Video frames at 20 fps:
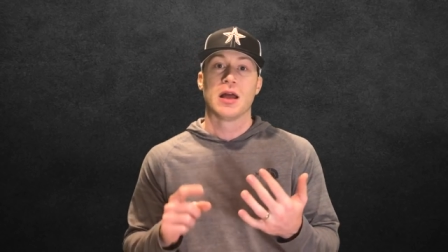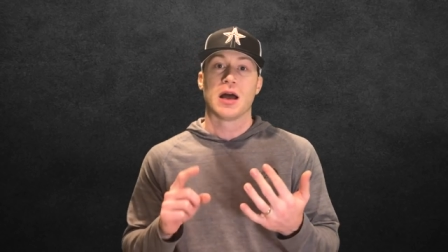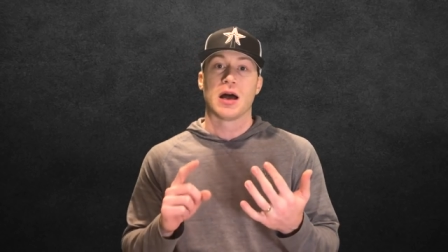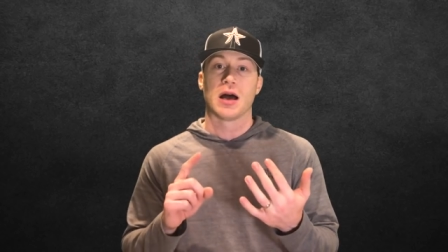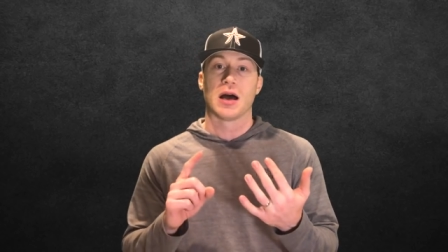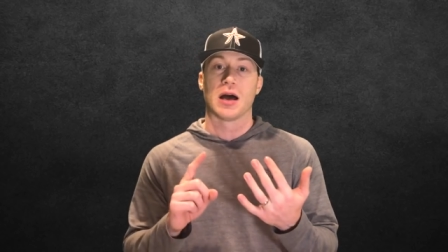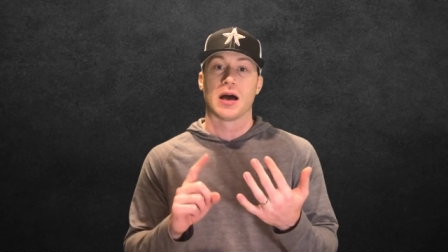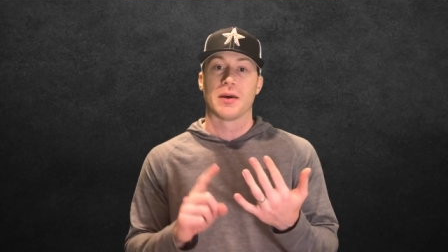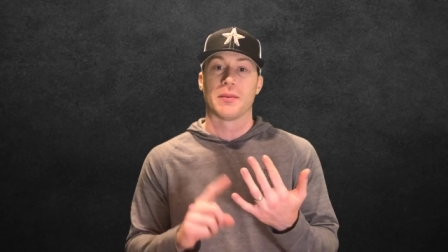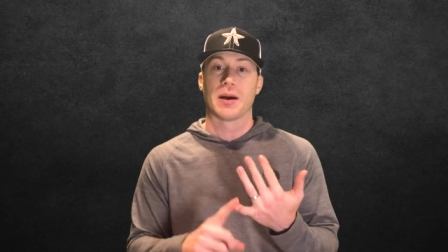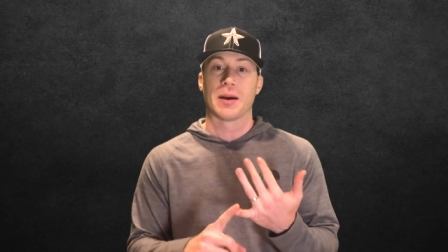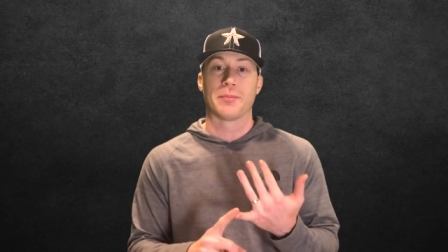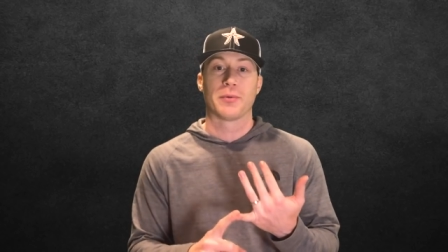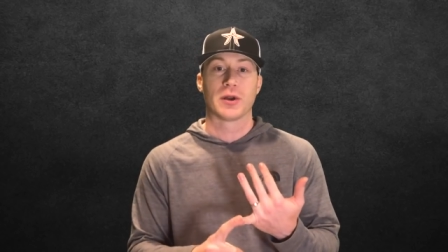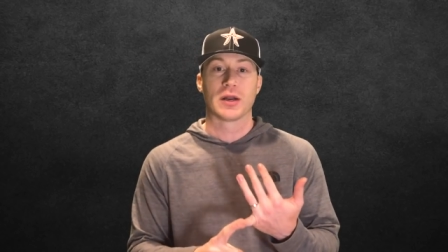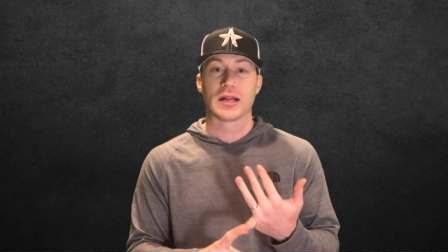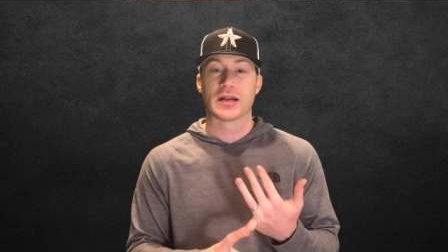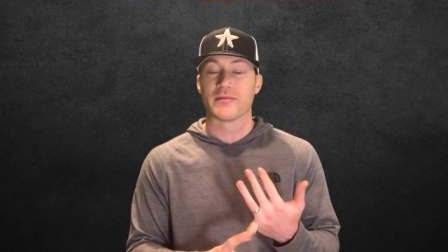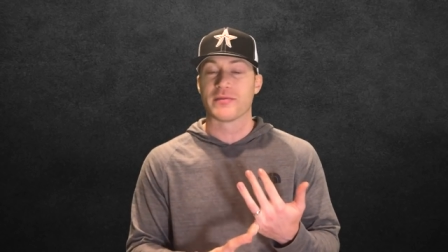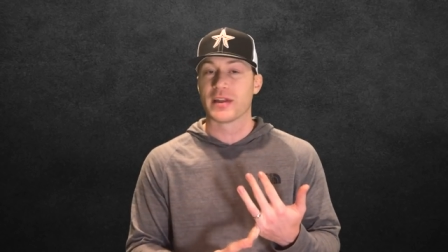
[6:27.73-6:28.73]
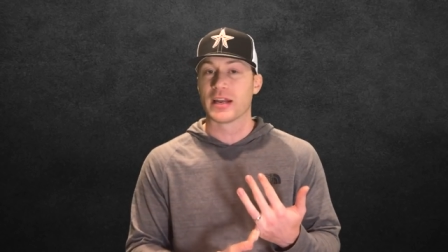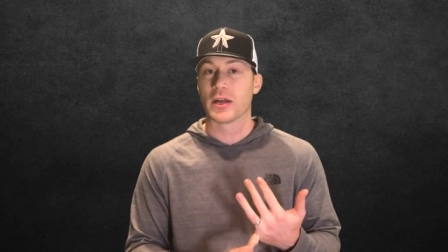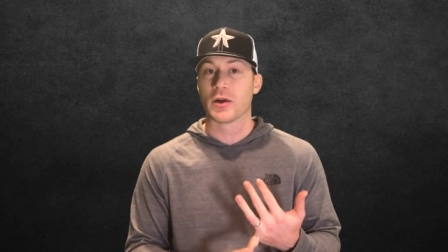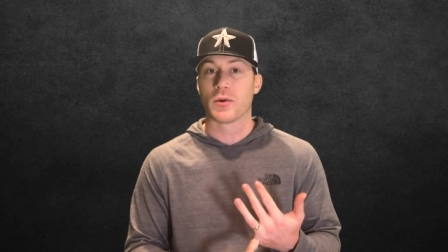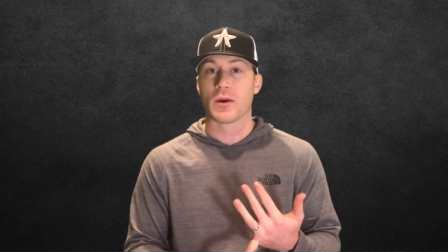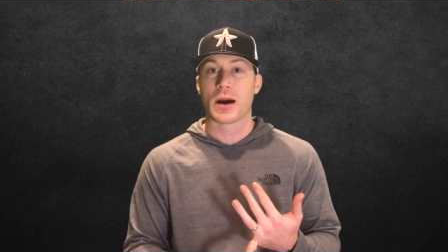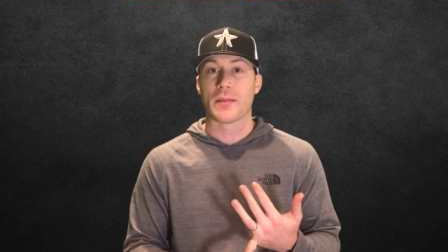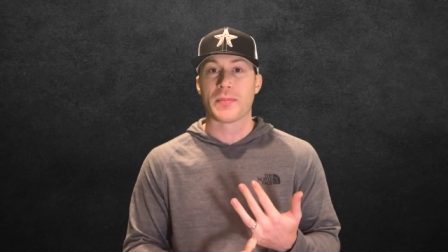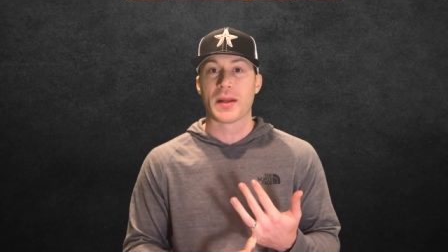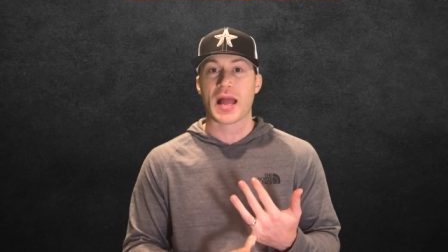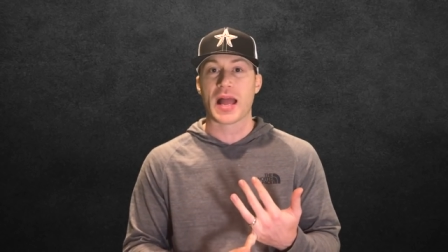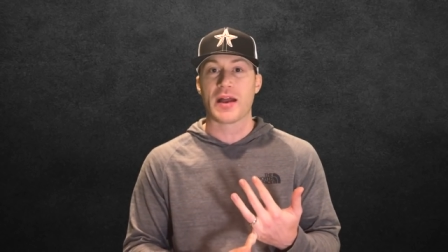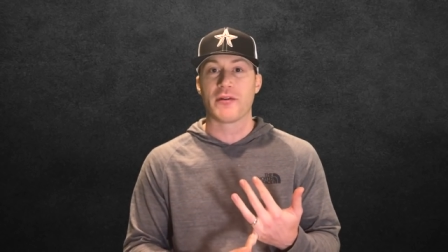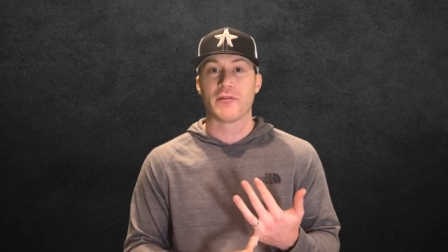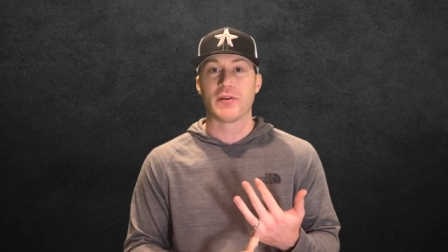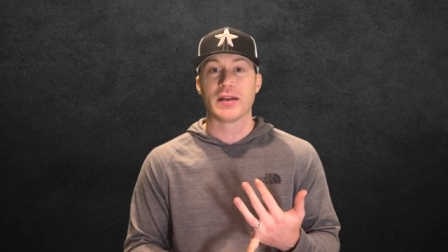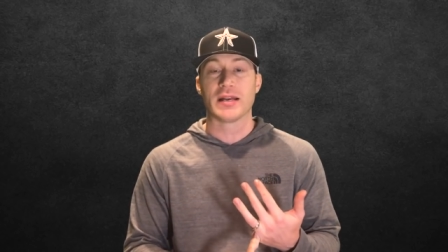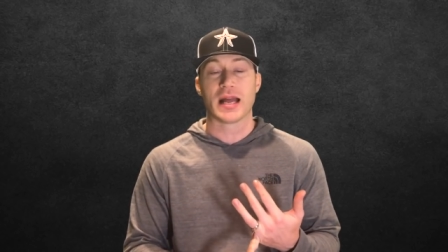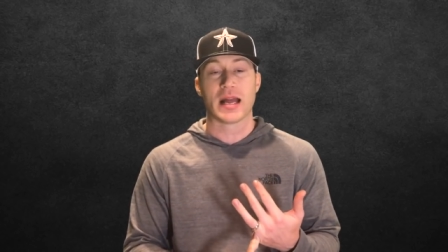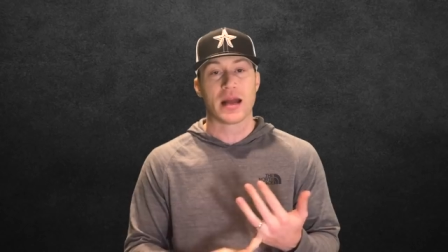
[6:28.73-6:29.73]
I'm putting a video up
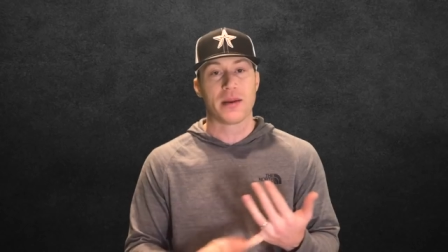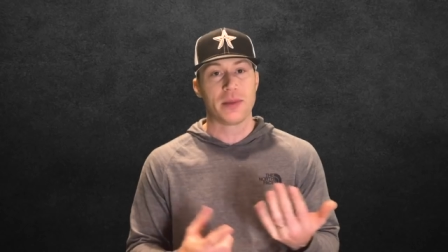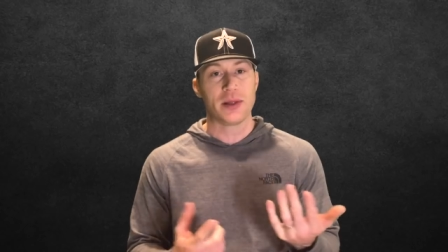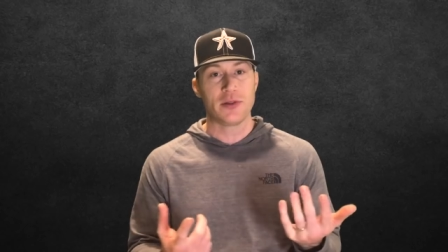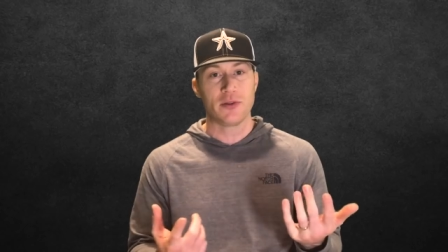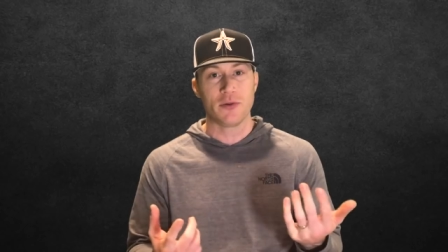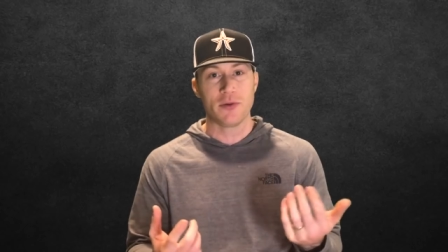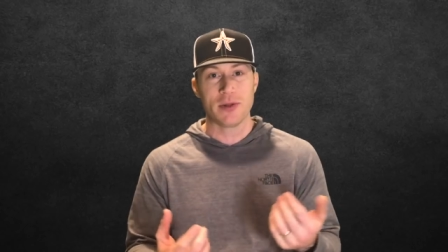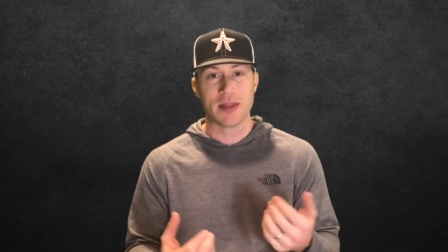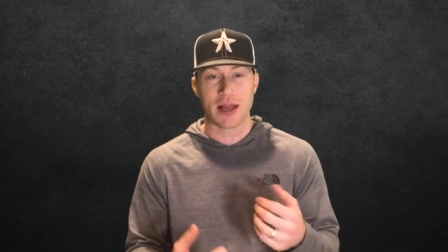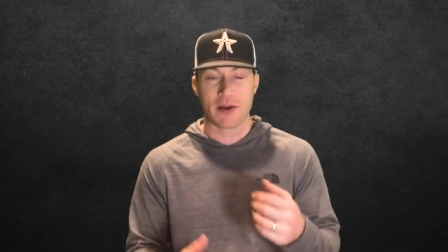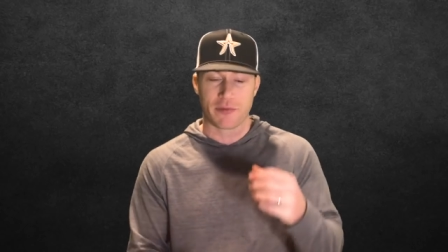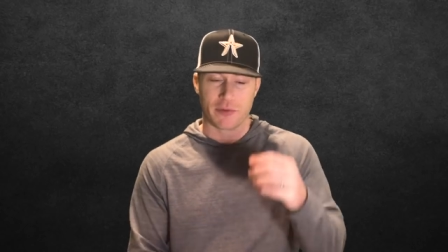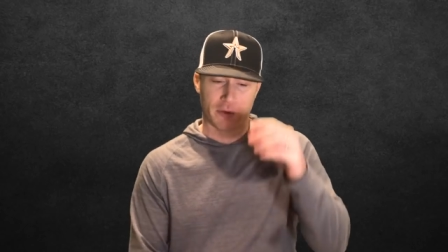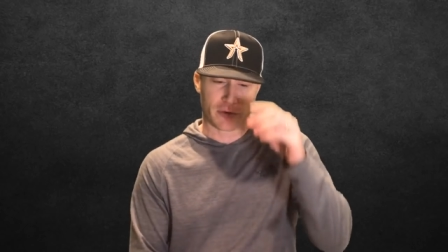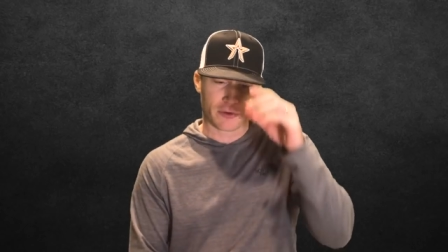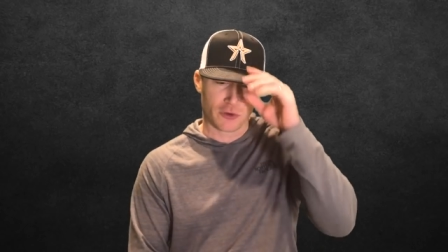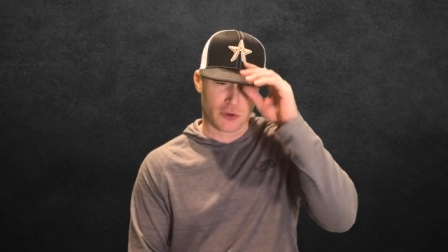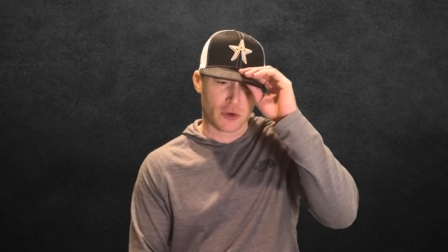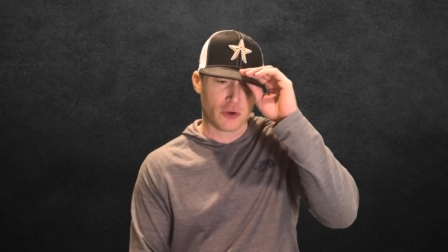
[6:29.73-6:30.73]
every day. I've been doing that for